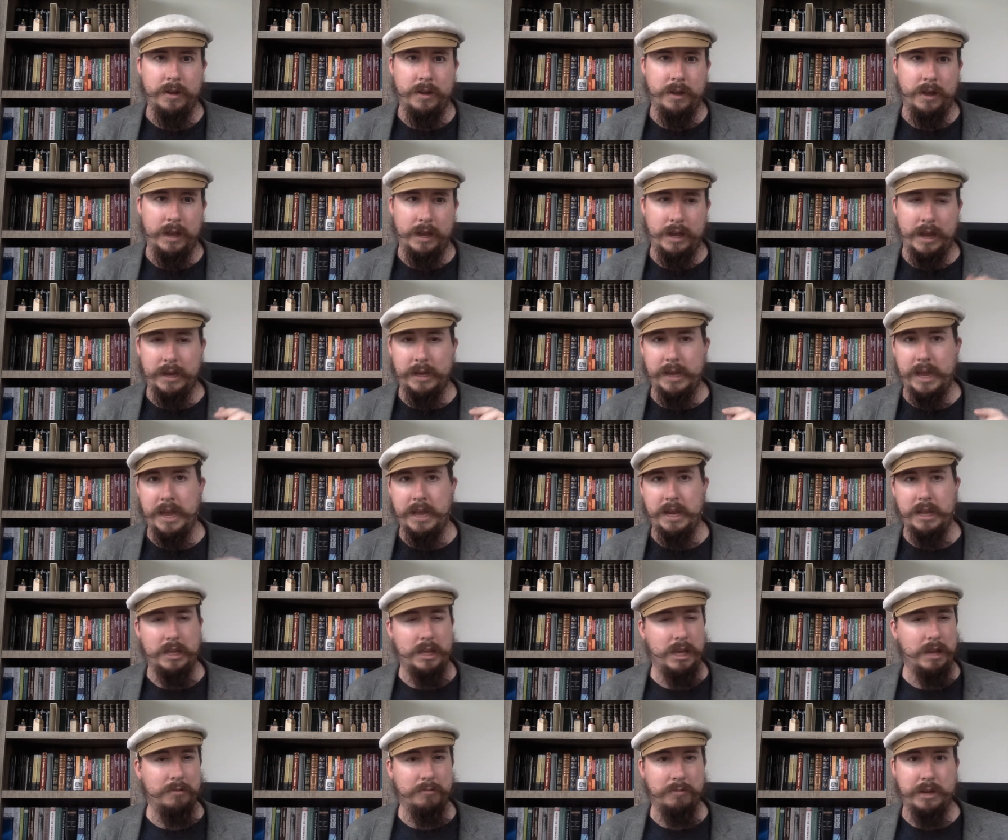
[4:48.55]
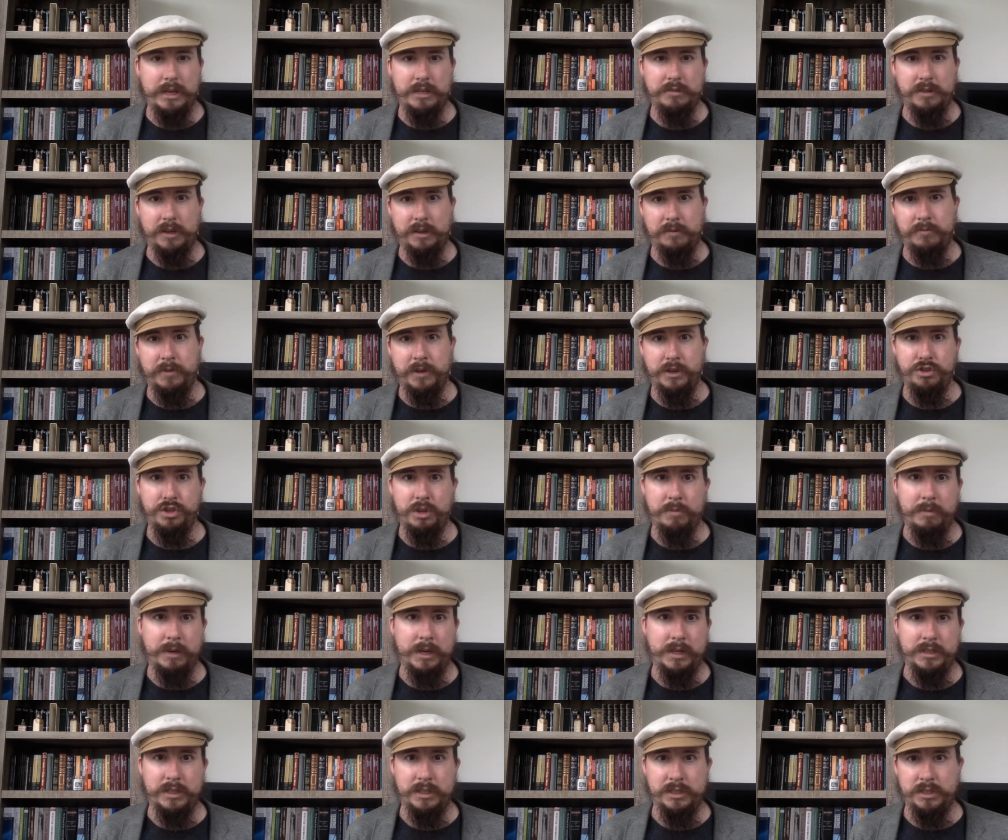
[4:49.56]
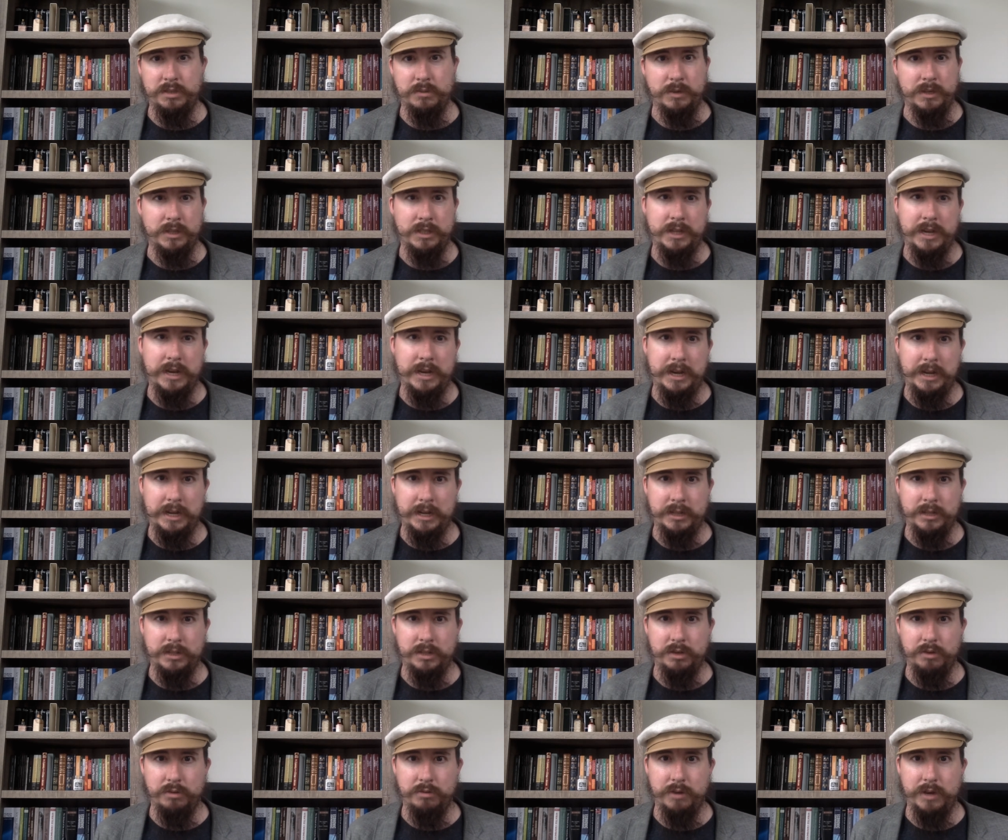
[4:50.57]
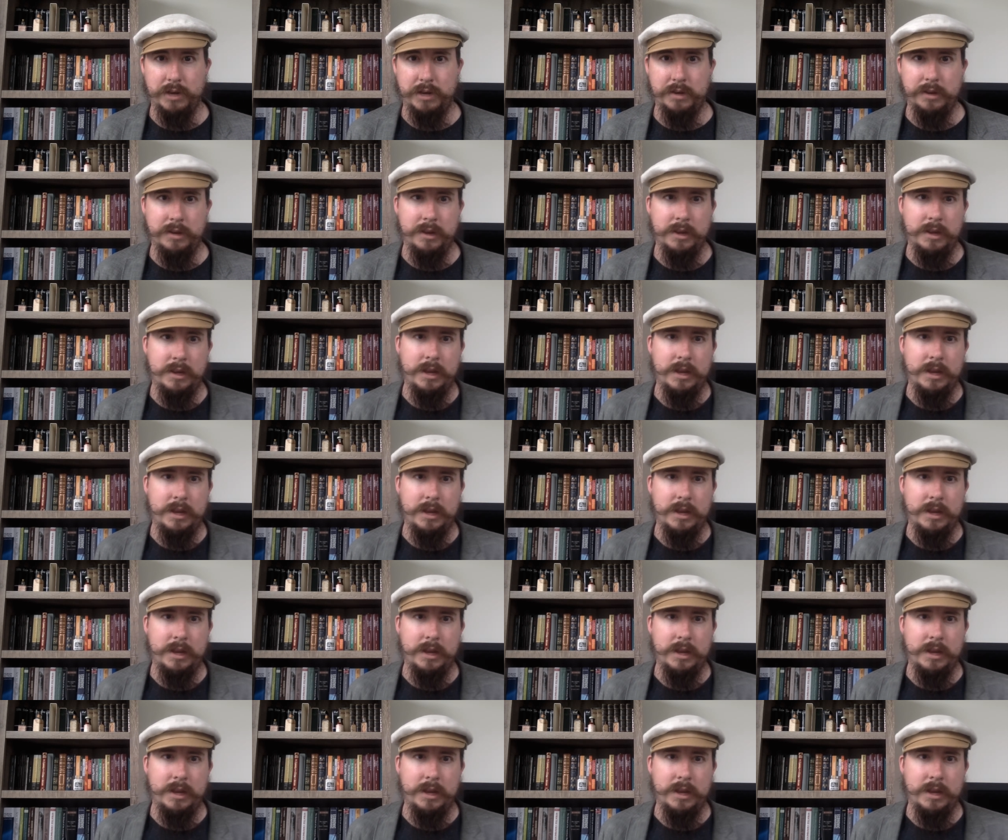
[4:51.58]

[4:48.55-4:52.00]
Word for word: Again, it reads like fiction because it's so exciting and so great.